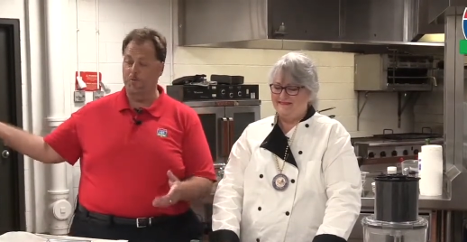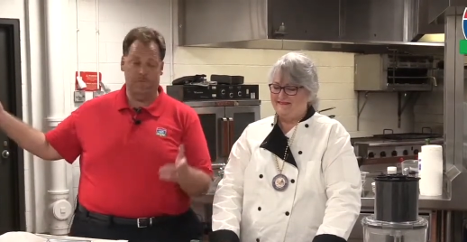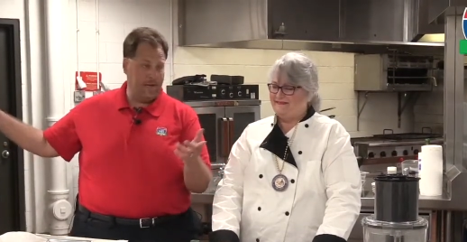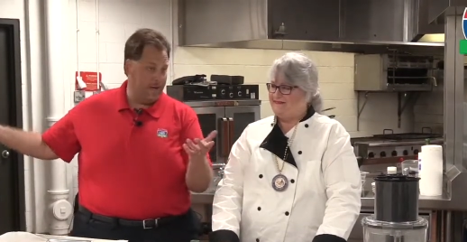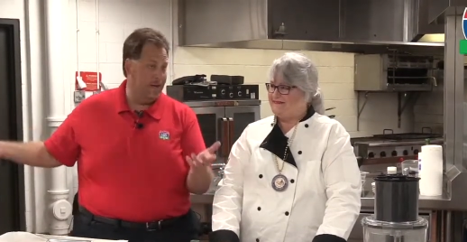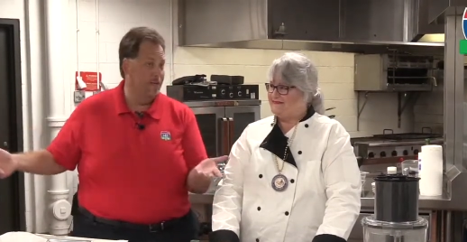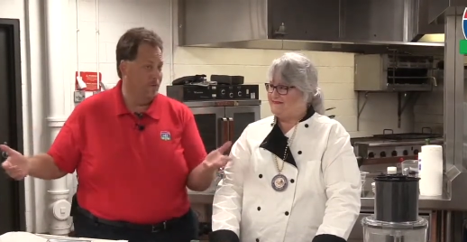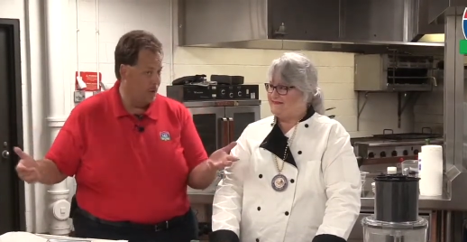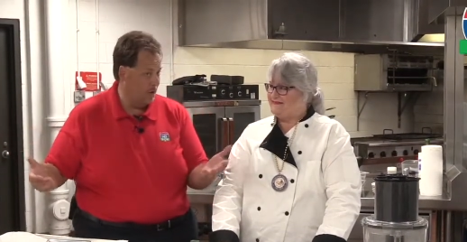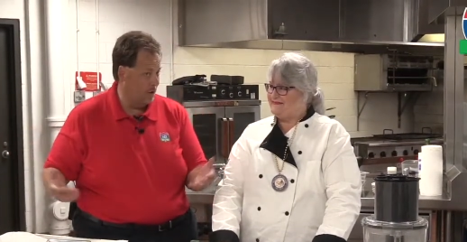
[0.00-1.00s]
Speaker 1: Speaking of
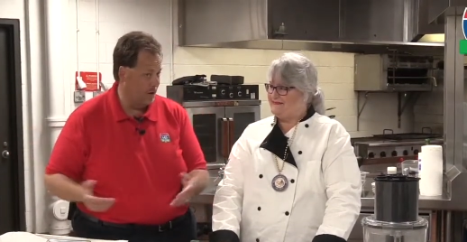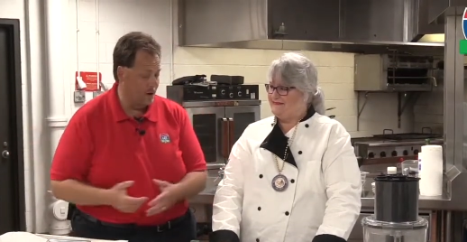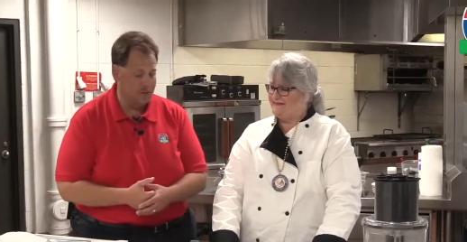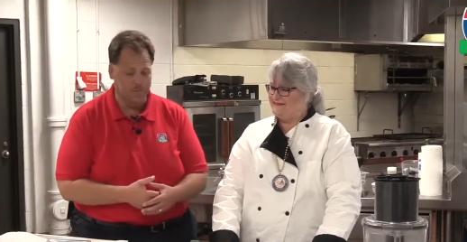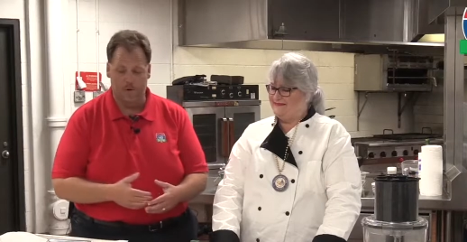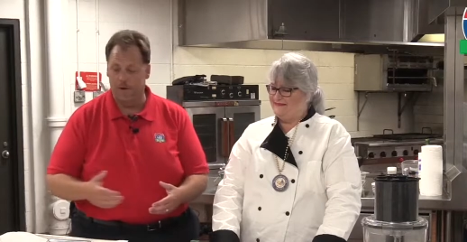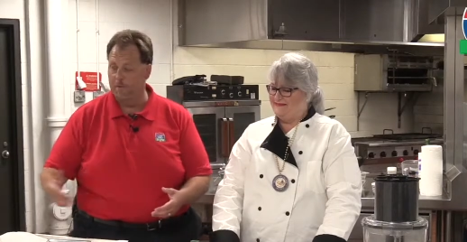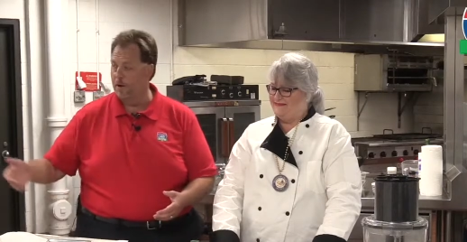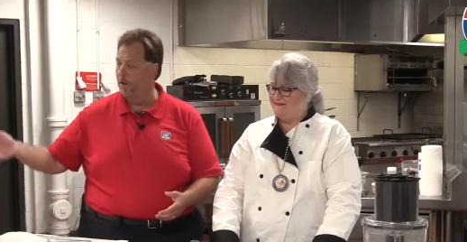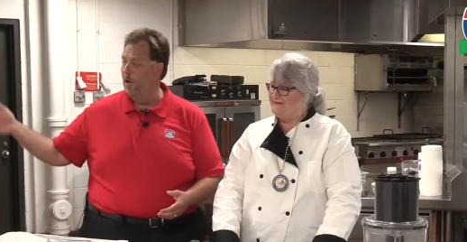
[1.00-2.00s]
the culinary arts program
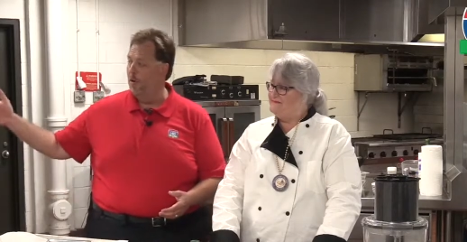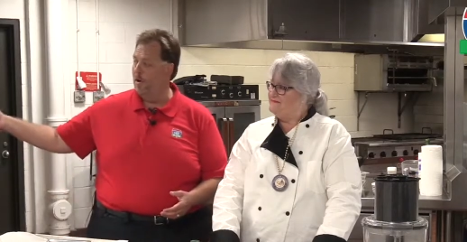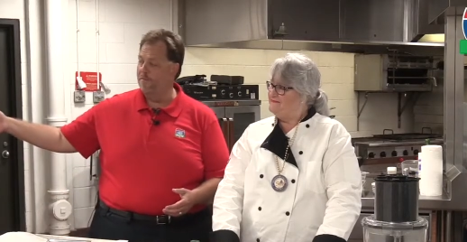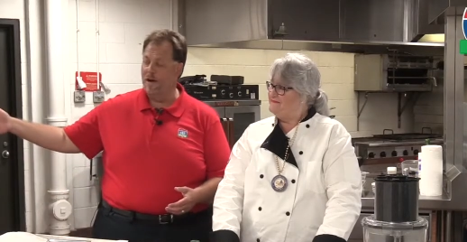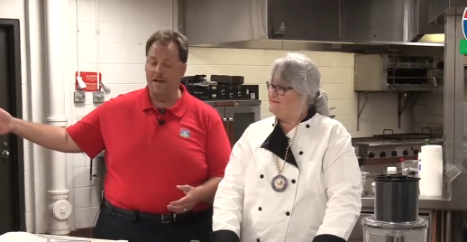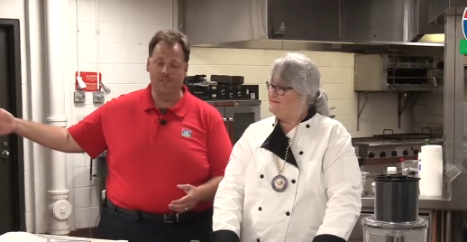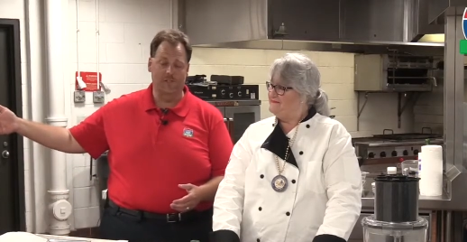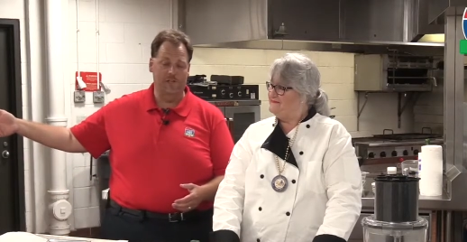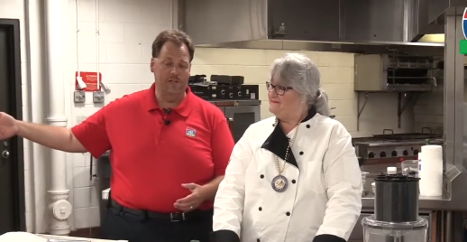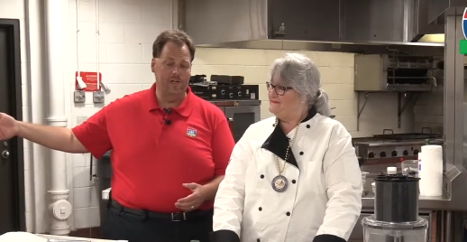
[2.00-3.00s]
here, we have
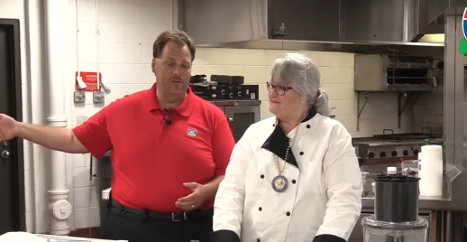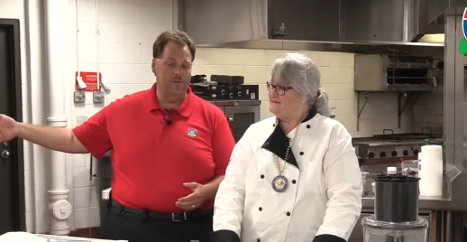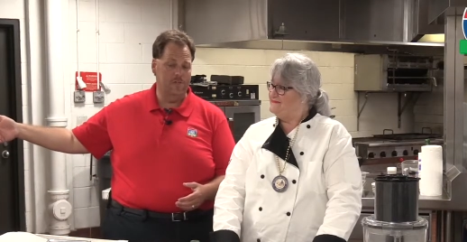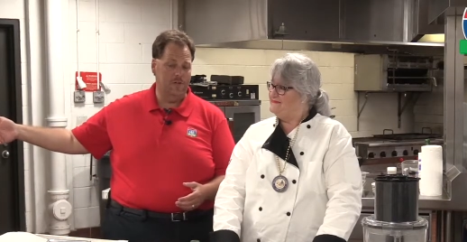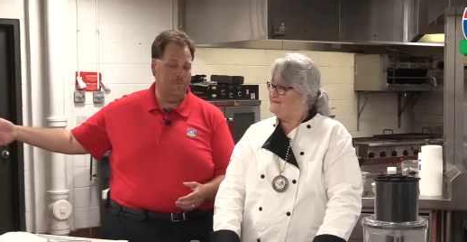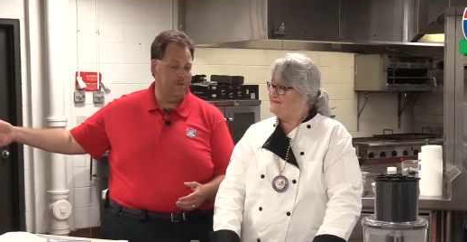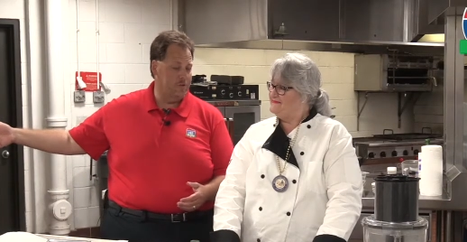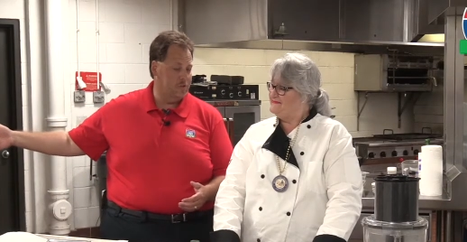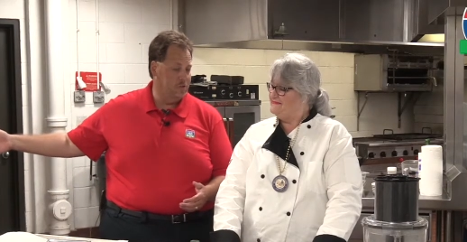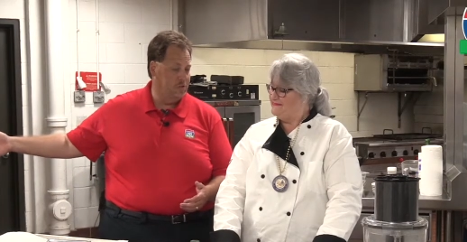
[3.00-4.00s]
Oscar here who's going to be your
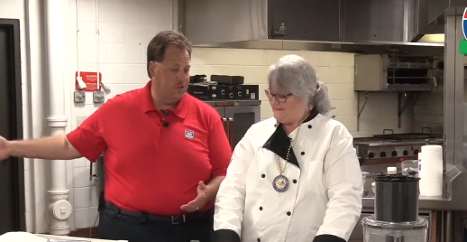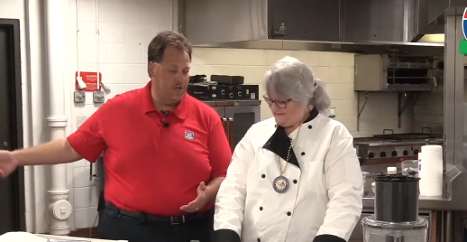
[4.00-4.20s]
sous chef.